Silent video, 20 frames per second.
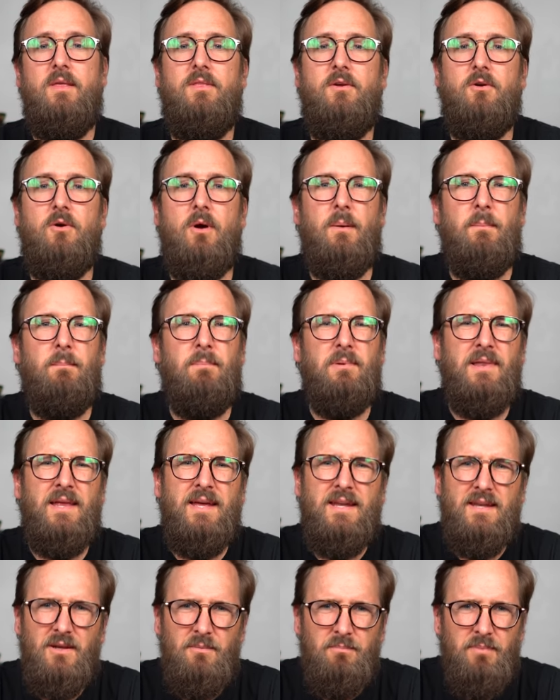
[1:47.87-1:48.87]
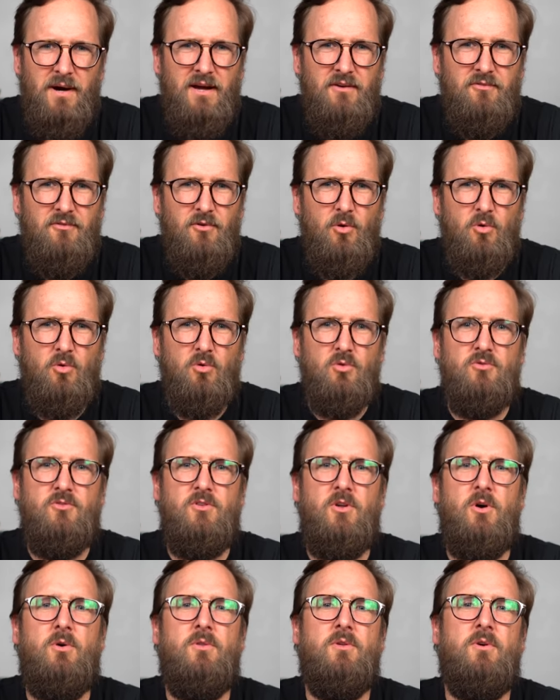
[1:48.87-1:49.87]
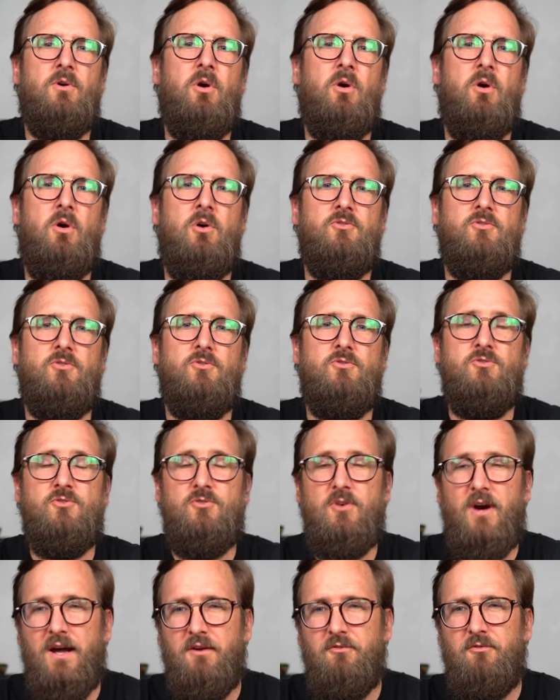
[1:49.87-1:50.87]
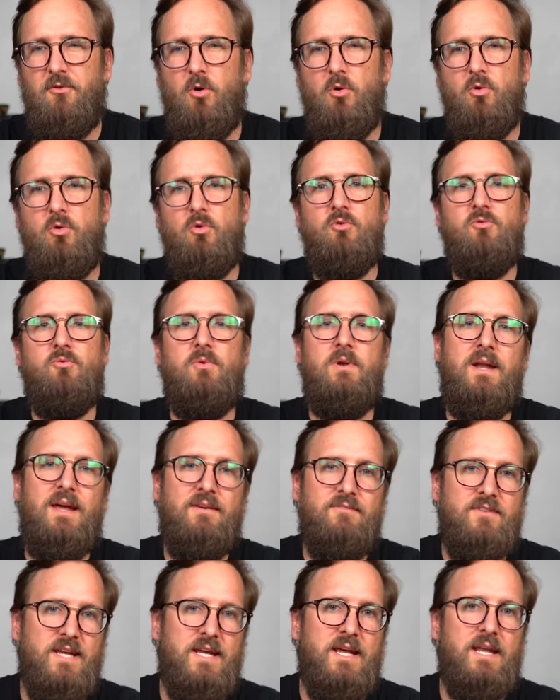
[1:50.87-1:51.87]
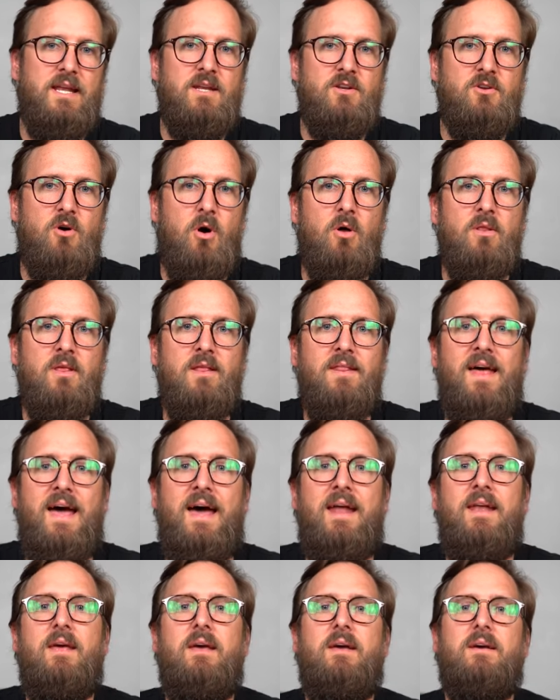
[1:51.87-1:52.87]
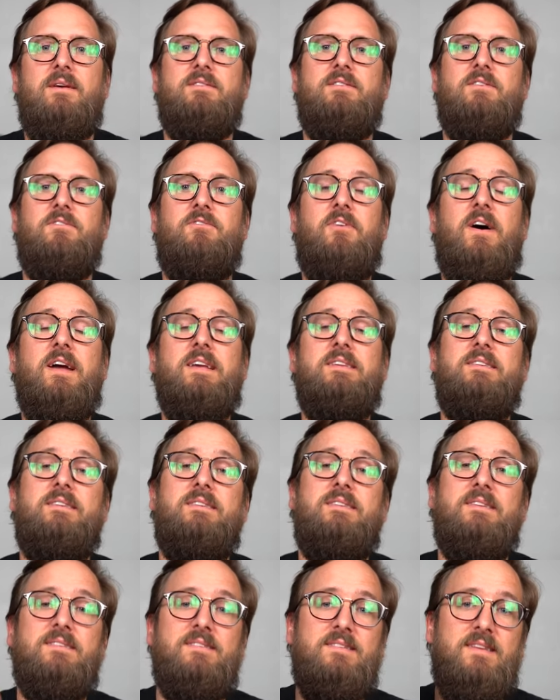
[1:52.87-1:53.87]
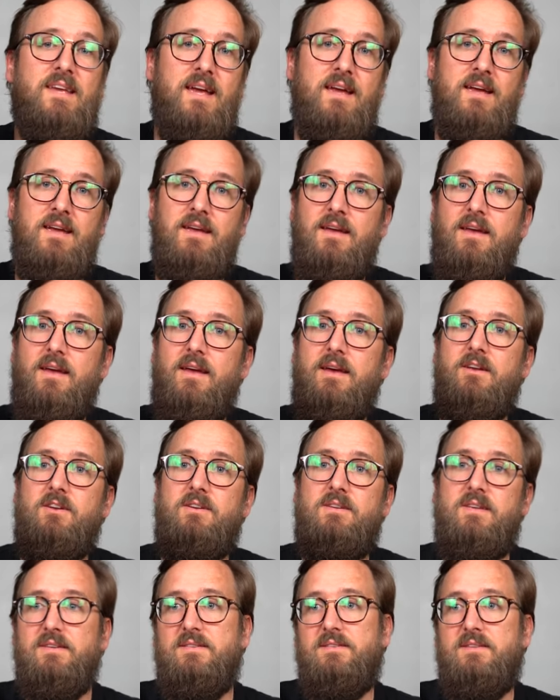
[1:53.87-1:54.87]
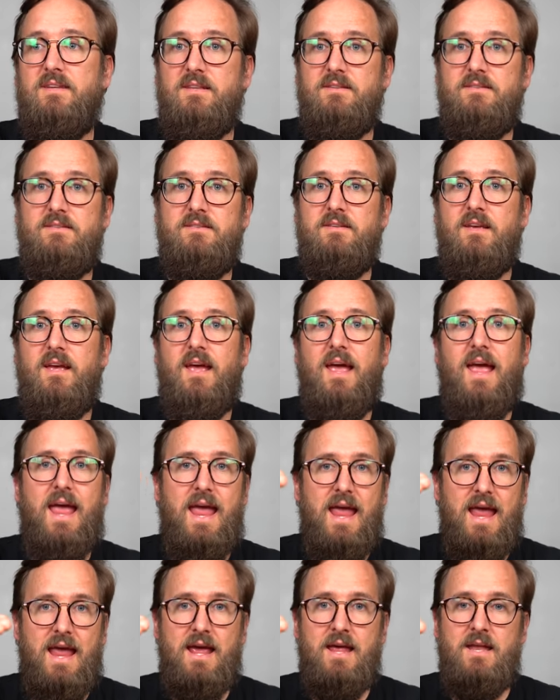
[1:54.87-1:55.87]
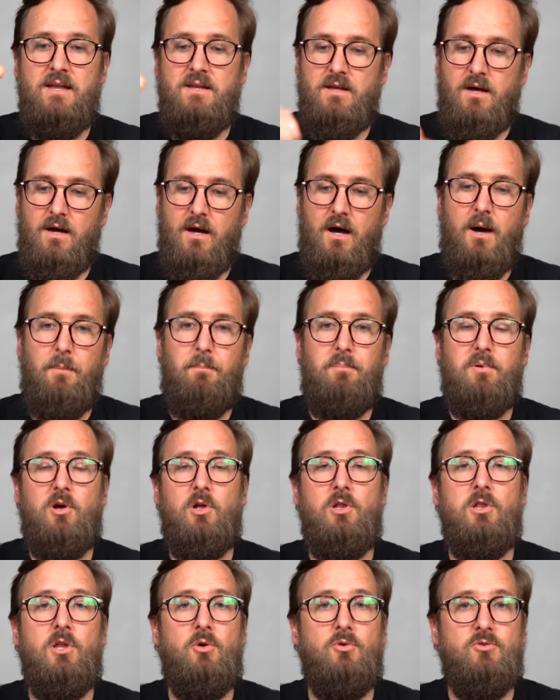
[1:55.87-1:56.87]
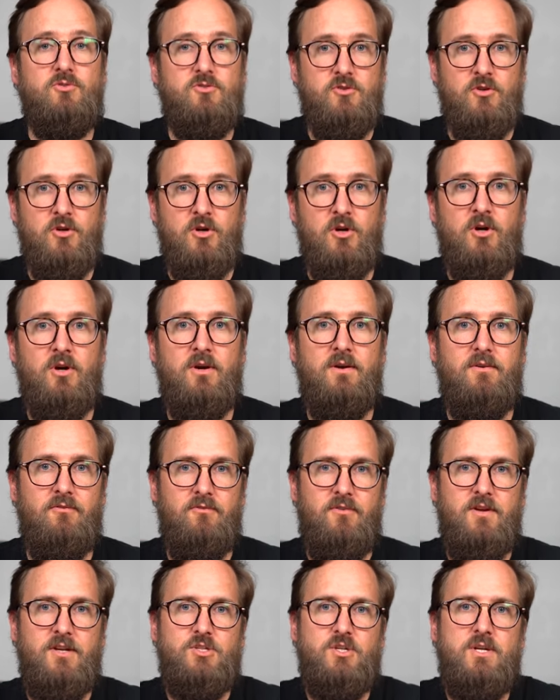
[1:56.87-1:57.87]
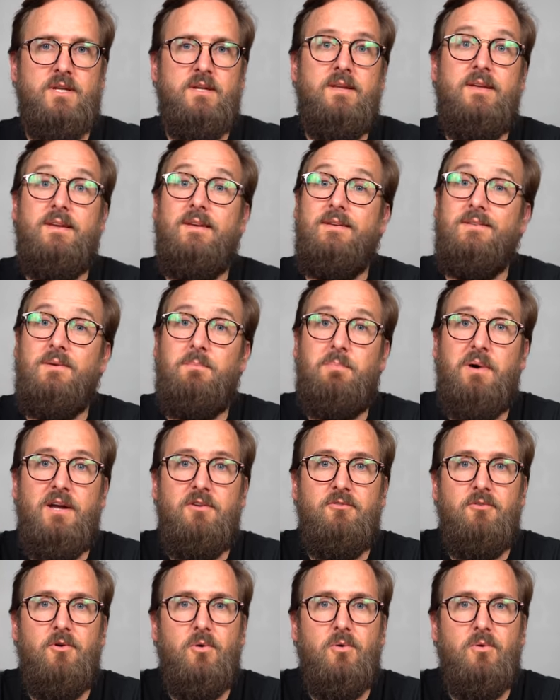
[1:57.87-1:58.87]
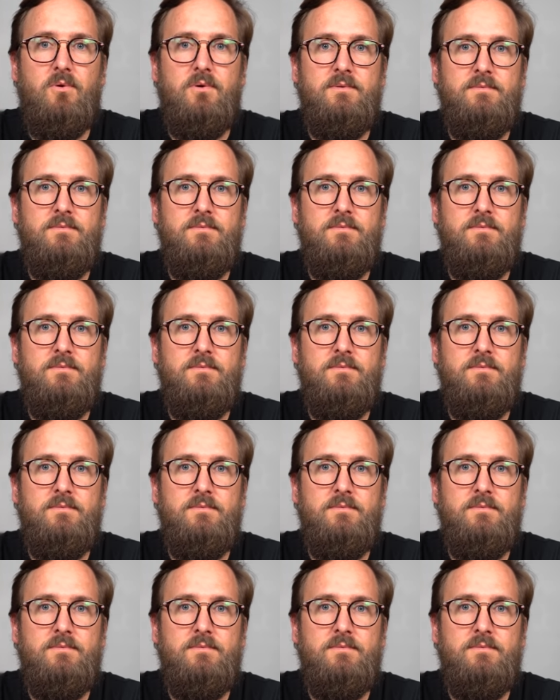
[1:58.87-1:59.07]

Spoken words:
There are blended bifocals, though. There are also trifocals. We don't have to get into all of that. Suffice it to say, distance and up closer vision is a bifocal.